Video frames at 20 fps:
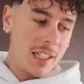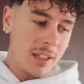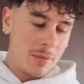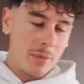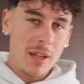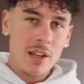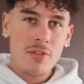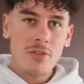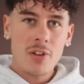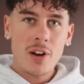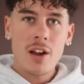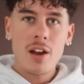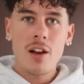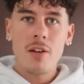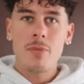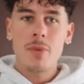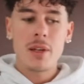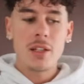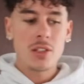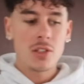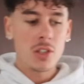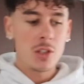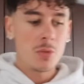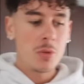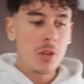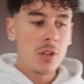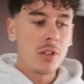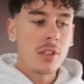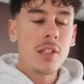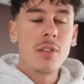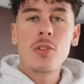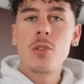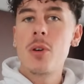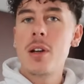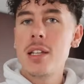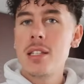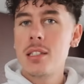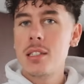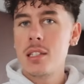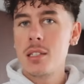Look at me and Freya being such productive
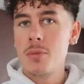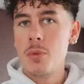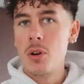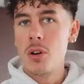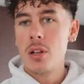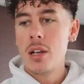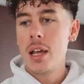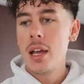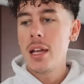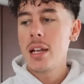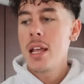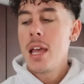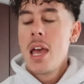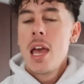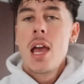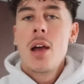queens this morning.